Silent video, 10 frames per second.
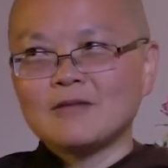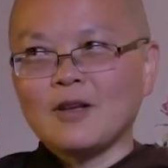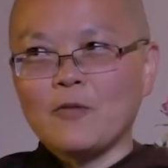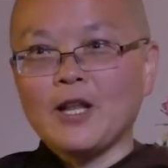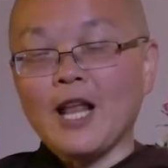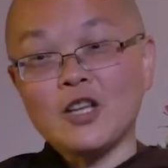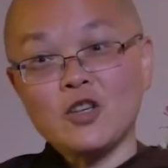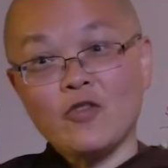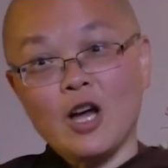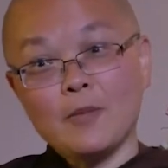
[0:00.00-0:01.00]
when
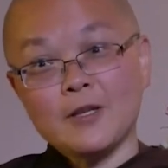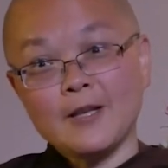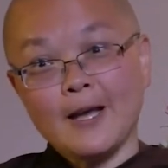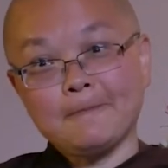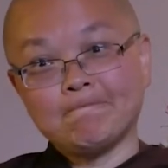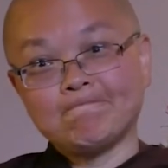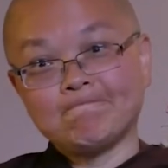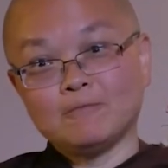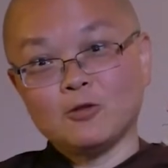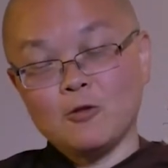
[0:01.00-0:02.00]
Ayya Vayama said,
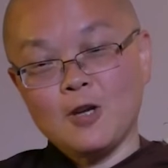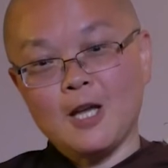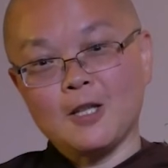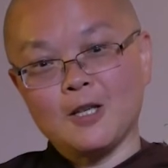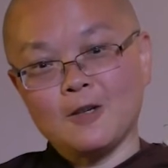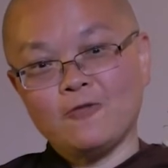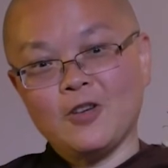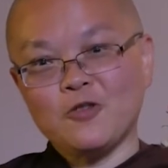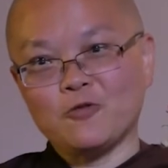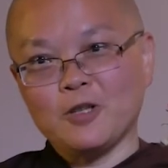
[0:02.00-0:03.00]
hit the
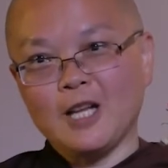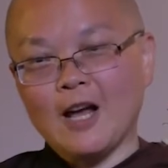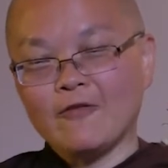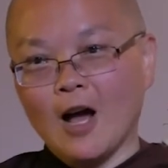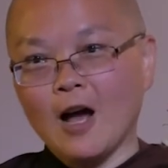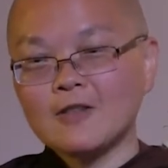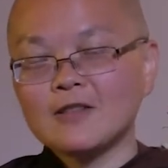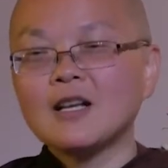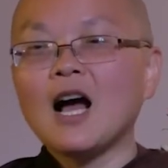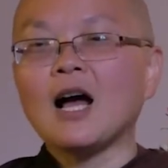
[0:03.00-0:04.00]
fish really fast,
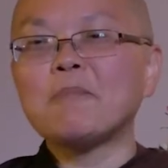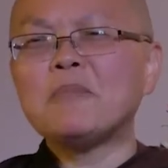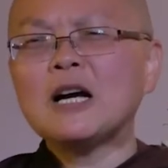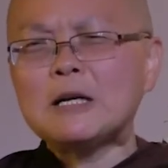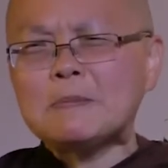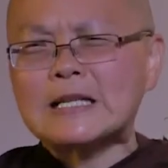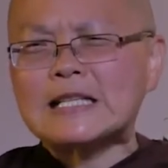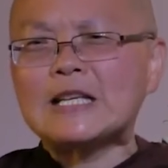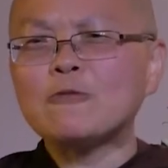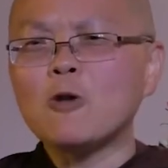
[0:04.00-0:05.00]
I
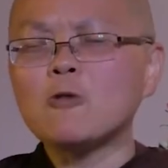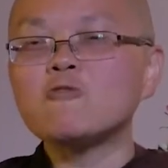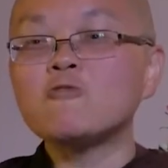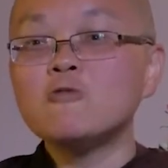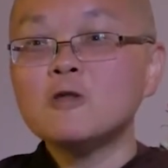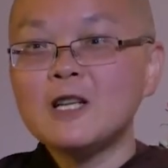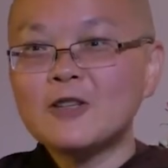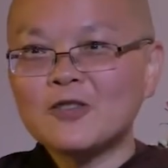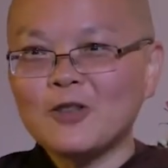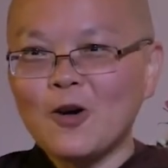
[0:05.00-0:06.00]
purposely walked really
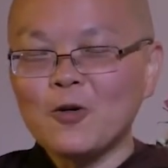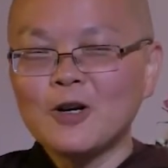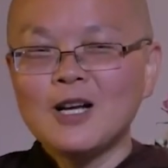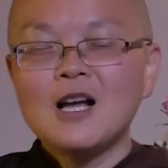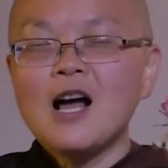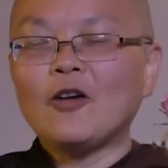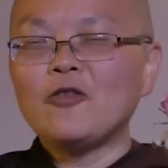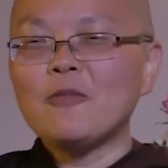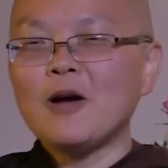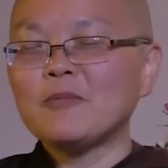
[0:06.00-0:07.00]
slow. I
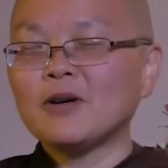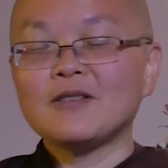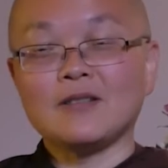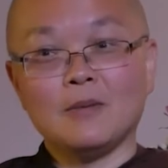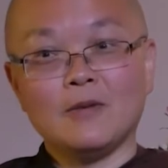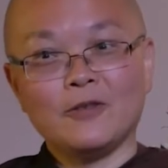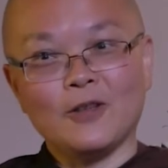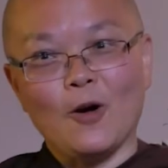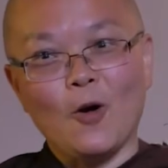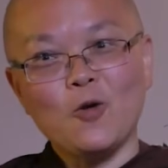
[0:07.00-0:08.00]
remember some of
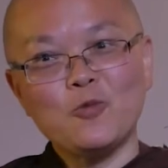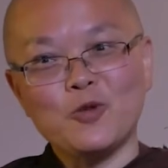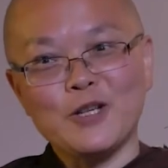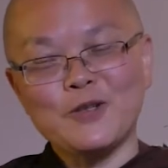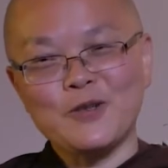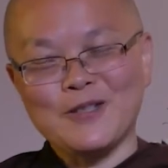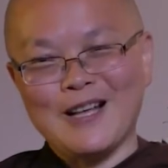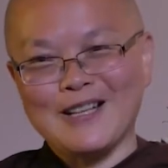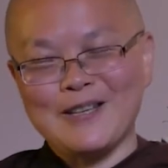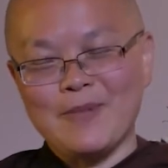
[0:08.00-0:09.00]
the old Buddhist
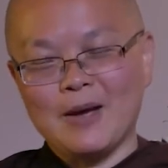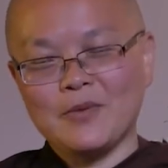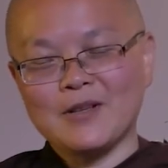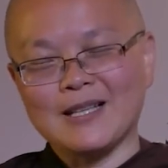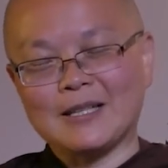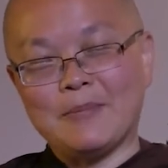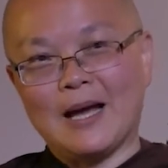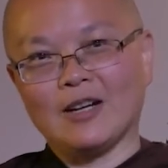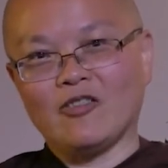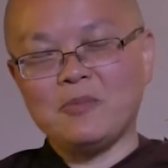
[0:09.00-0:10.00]
society members at the
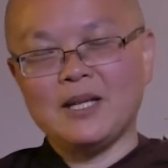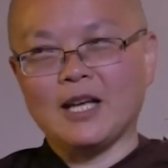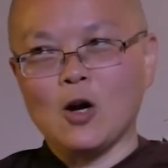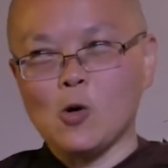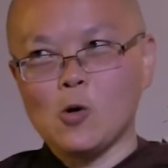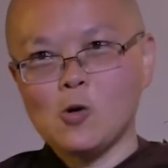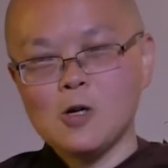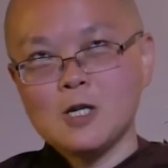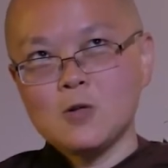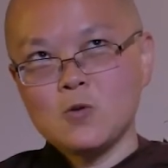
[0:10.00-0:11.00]
back of me, they're
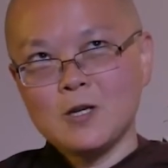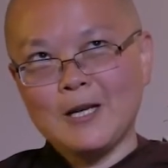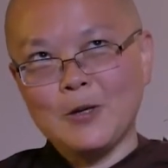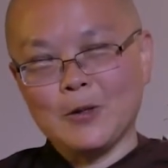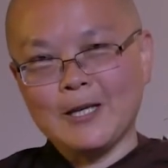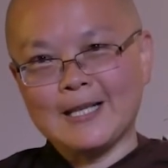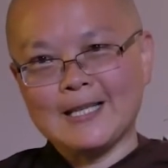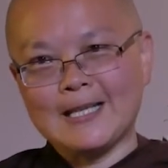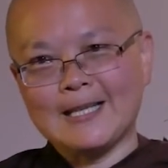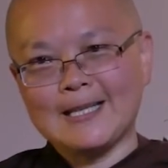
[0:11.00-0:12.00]
all really looking at
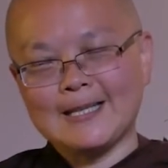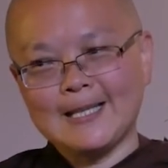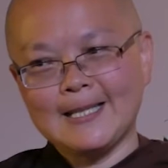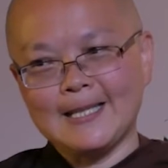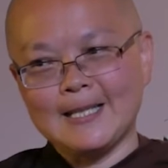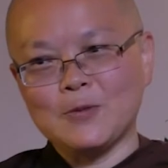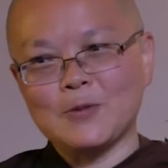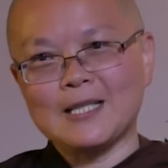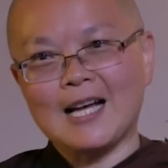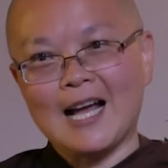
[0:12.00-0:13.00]
this lady
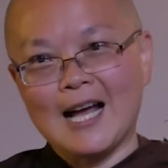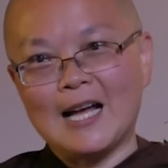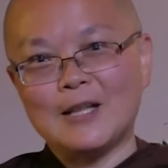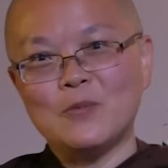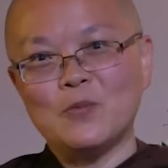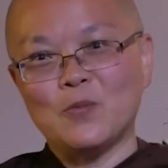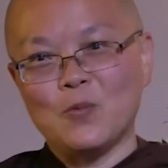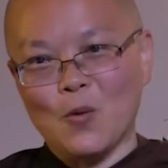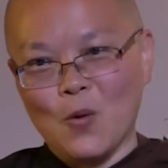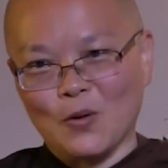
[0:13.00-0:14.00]
who can't
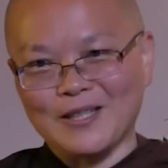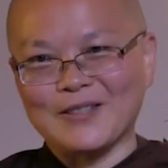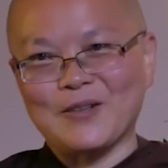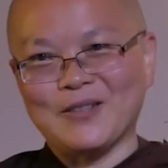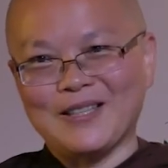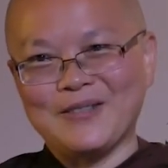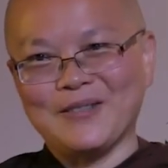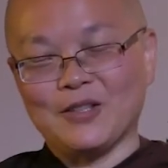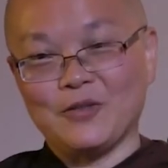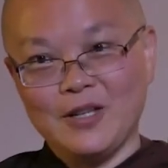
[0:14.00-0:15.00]
walk according to
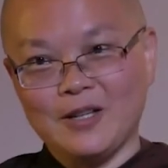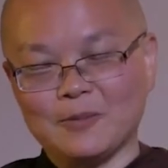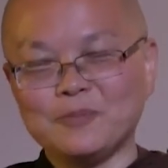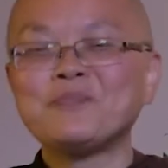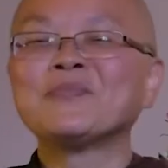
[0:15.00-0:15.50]
the rhythm.